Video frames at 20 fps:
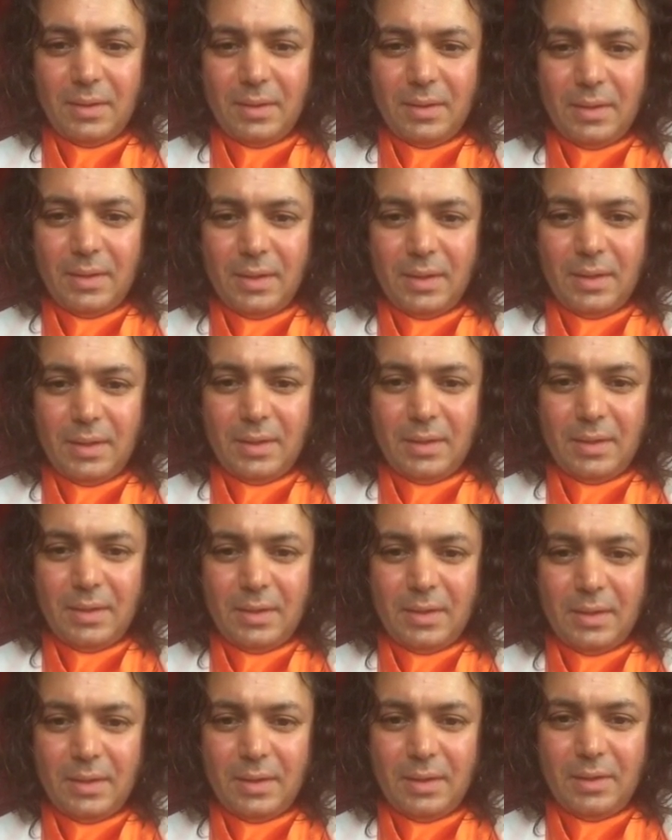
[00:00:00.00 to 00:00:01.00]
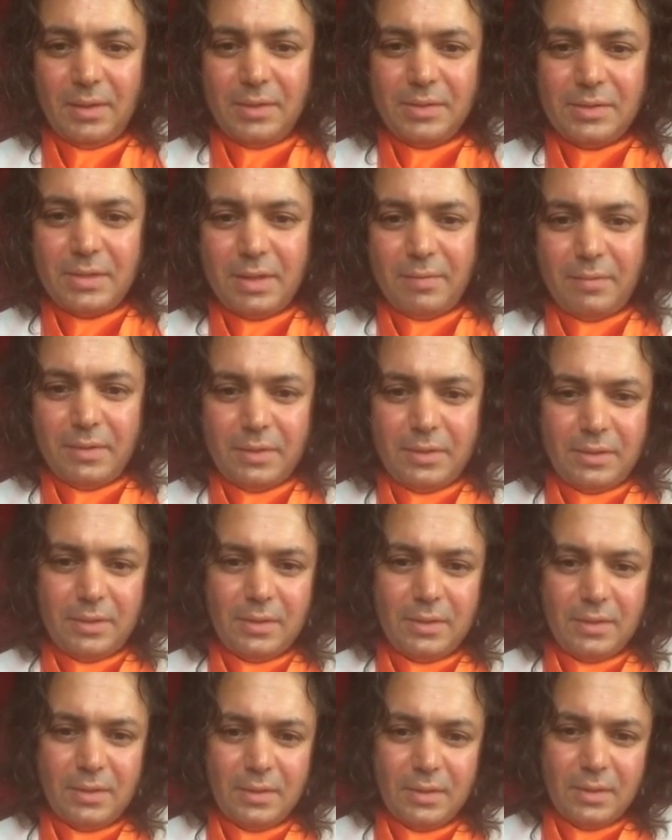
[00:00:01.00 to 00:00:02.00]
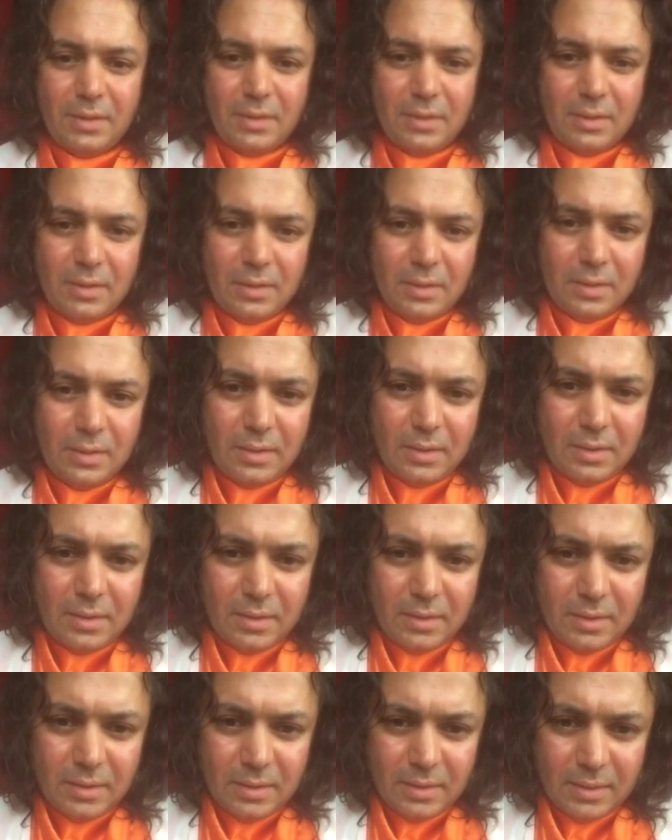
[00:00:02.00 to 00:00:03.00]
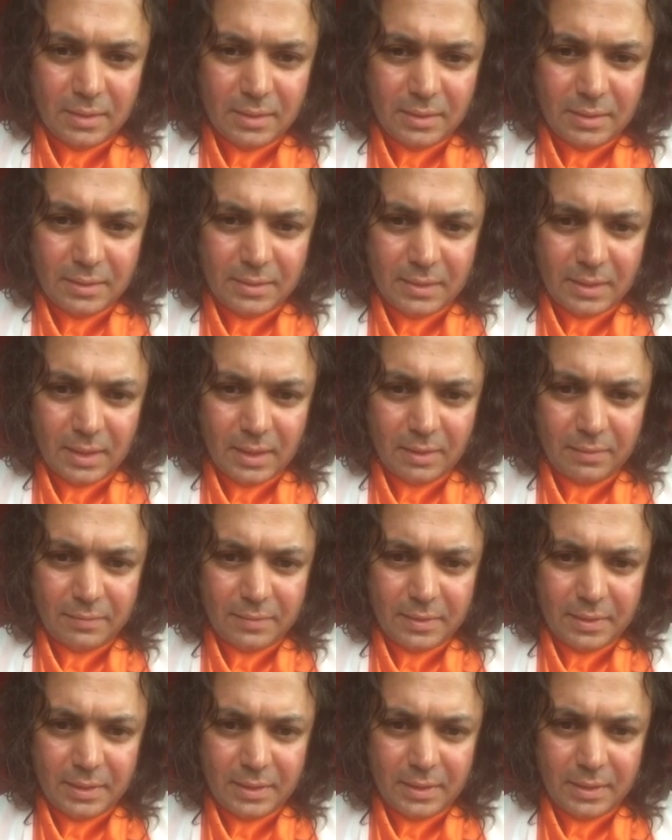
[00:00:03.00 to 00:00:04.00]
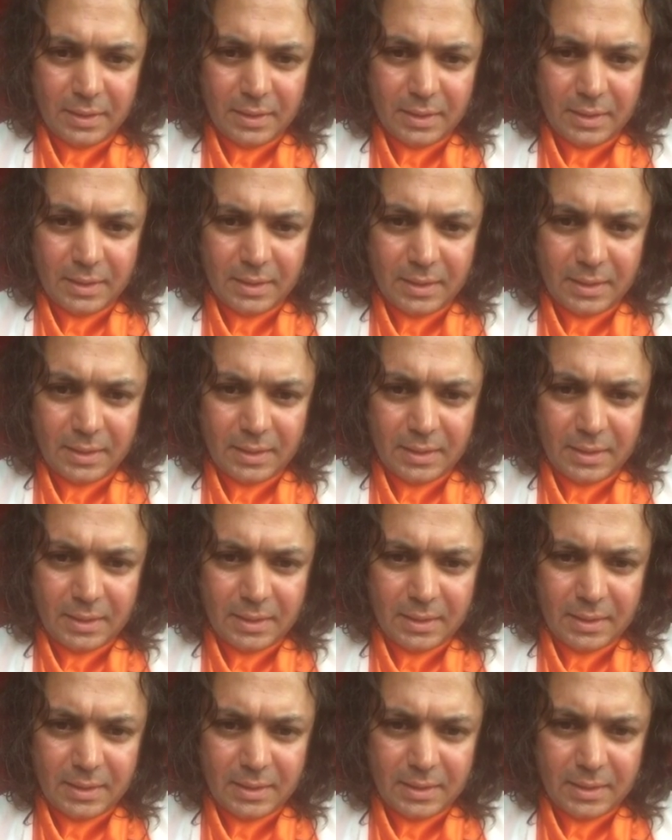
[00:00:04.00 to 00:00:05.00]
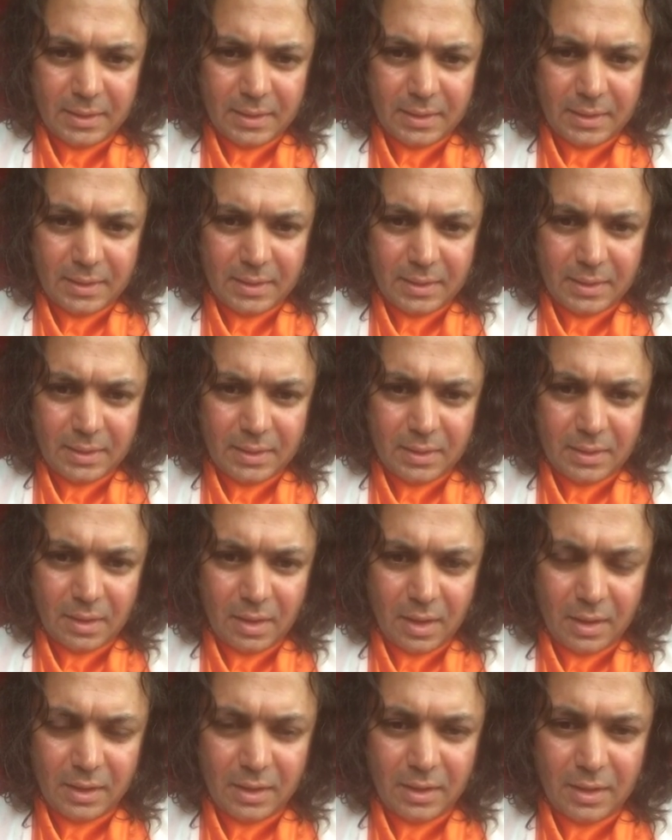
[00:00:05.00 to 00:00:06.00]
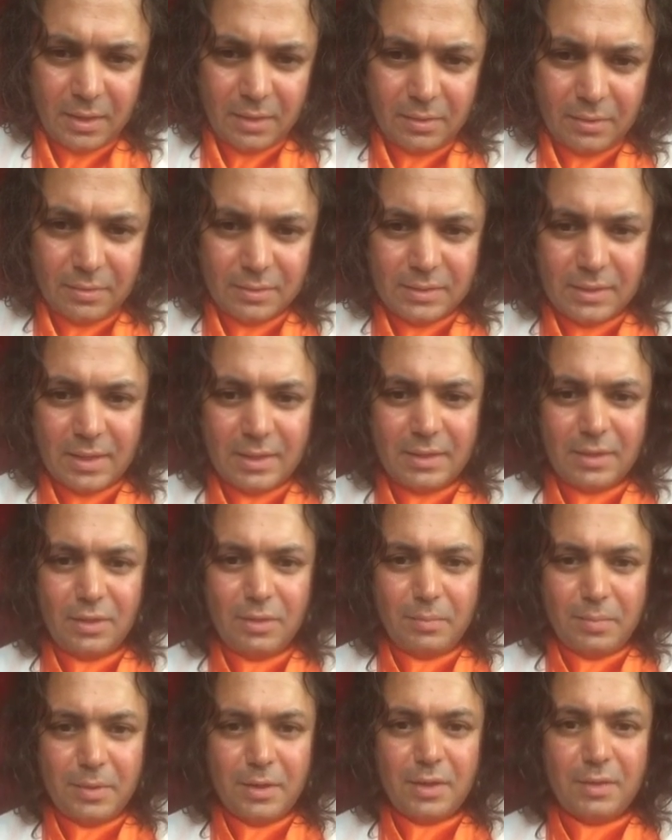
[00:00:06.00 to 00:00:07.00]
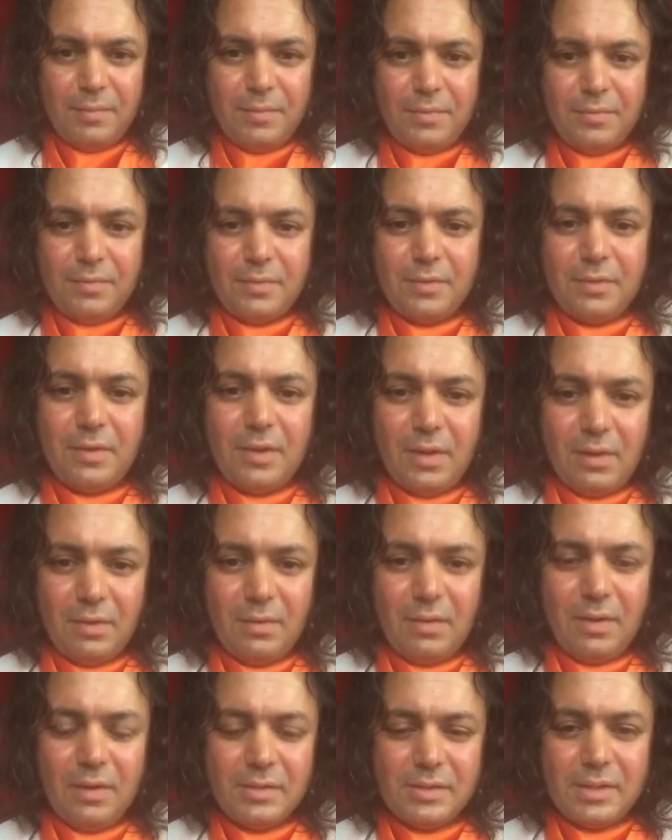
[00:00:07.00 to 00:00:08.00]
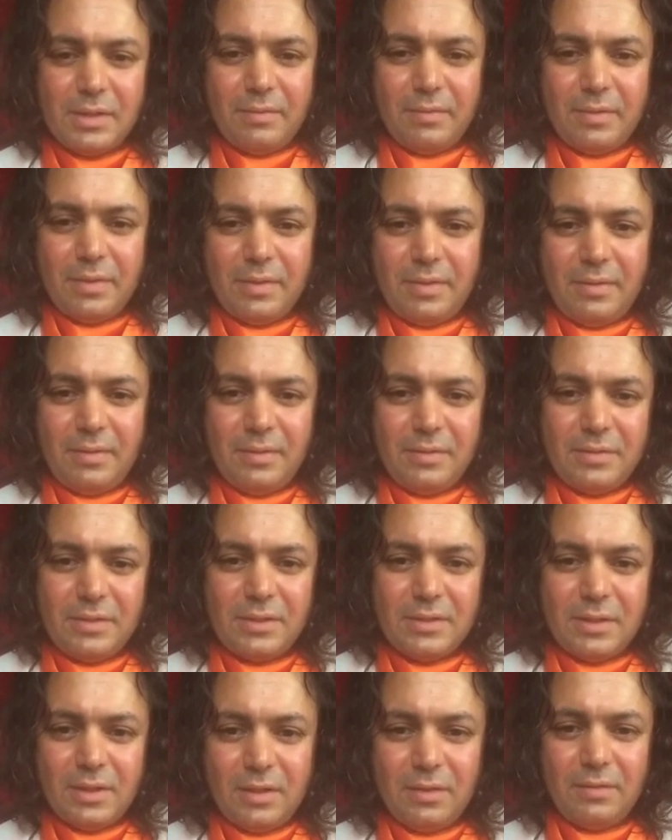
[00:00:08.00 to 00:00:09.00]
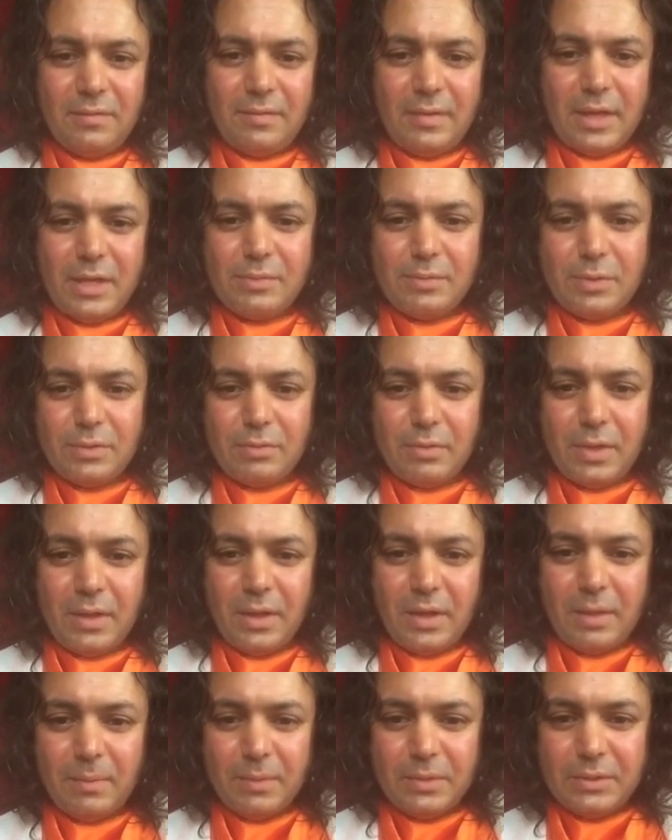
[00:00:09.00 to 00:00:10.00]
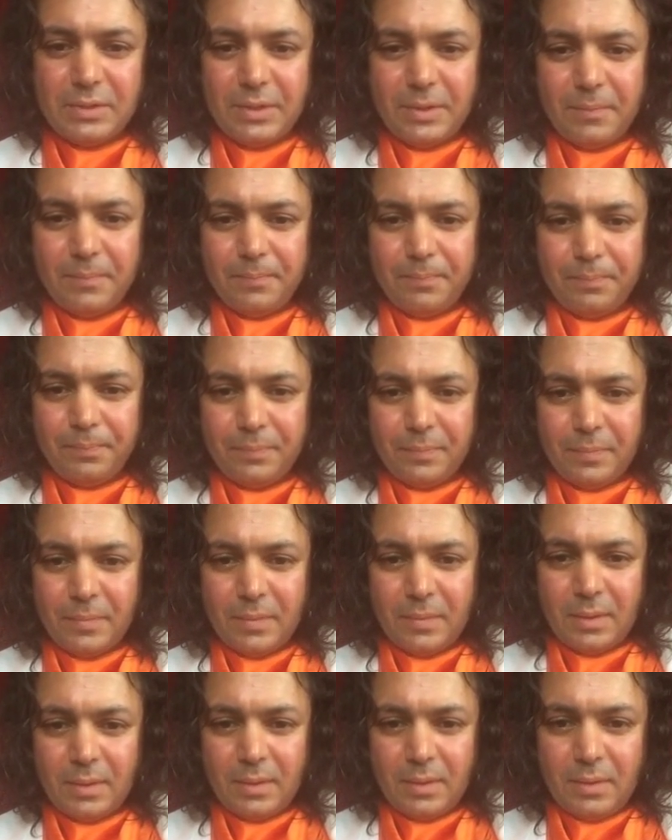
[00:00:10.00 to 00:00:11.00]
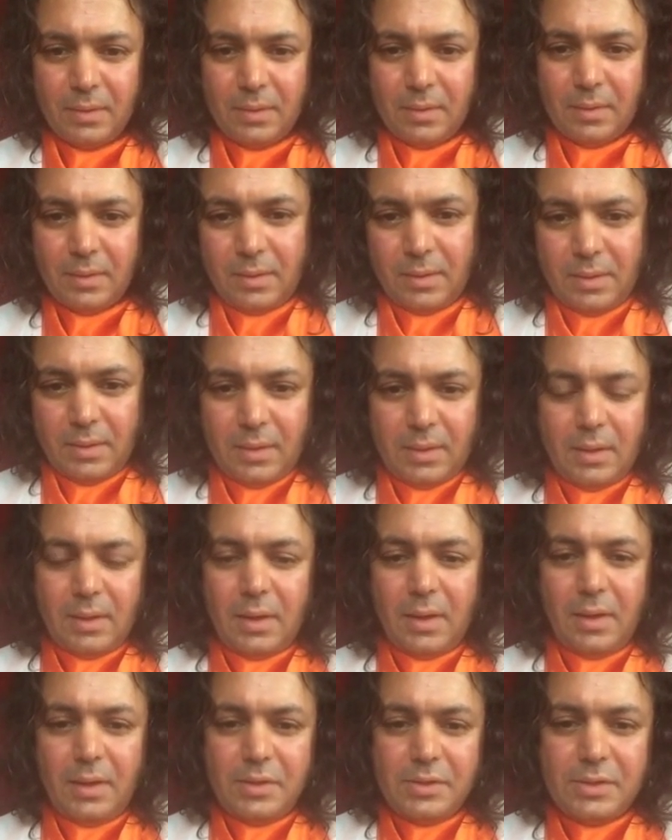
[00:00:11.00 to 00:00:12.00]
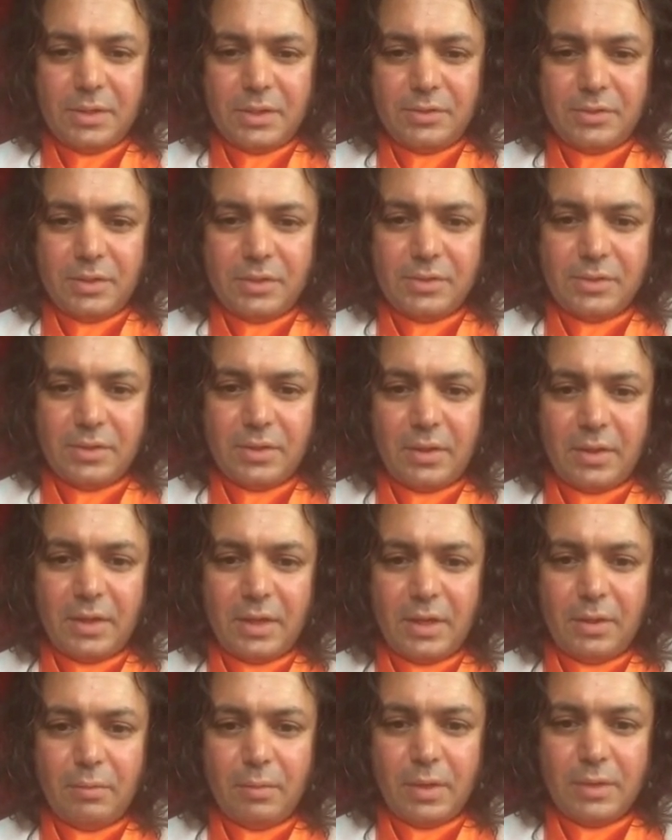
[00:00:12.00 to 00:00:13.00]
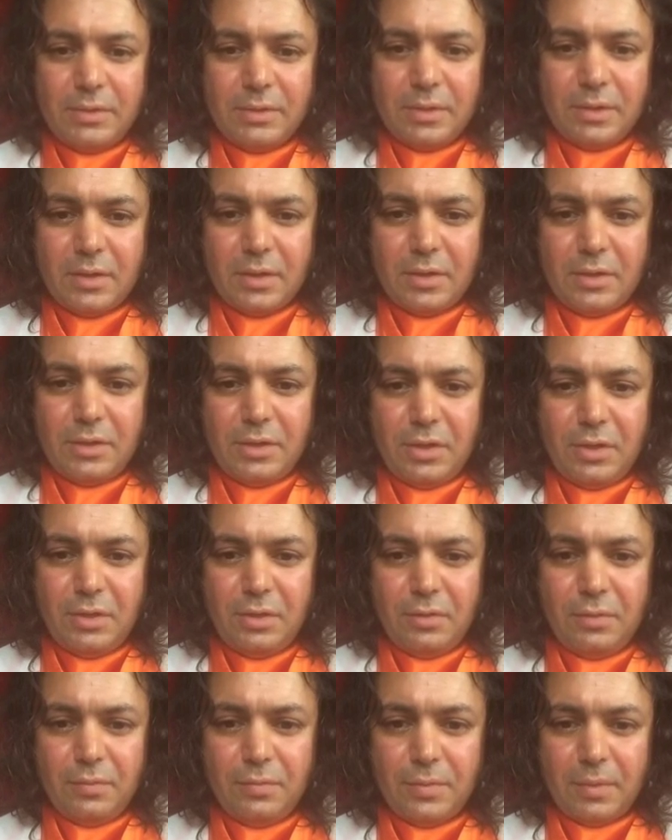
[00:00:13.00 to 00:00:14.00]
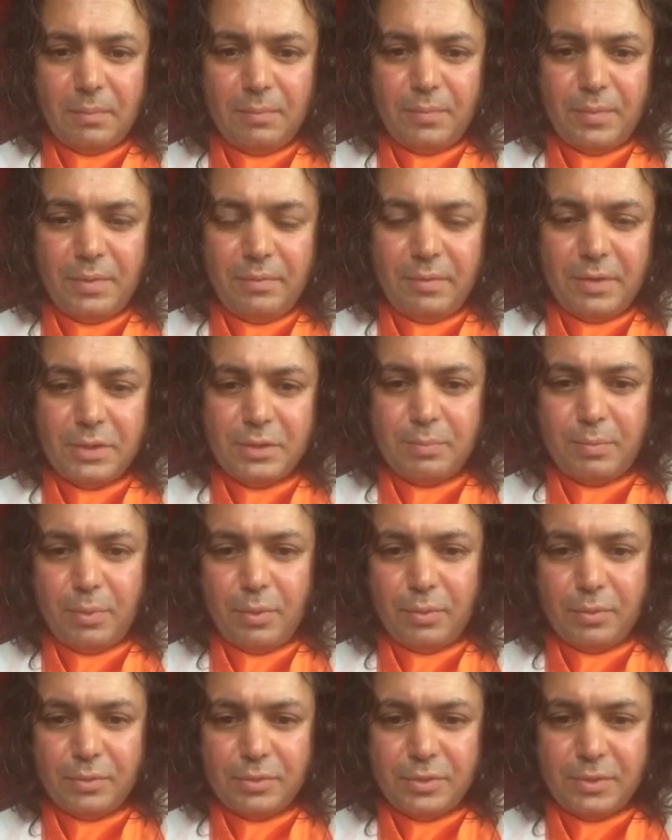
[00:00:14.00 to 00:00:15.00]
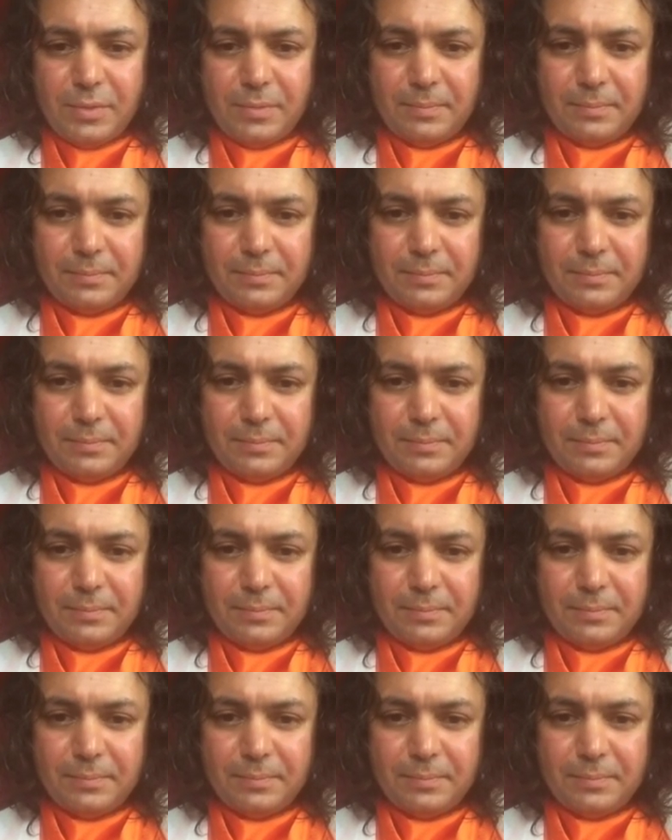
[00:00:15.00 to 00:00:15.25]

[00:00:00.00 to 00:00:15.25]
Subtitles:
And Elizabeth Dabre Kakinos, I think you've been here before. Hello, Elizabeth says hello. Thanks for joining. Namaste. Alisa says, sorry, it was a continue from previous post.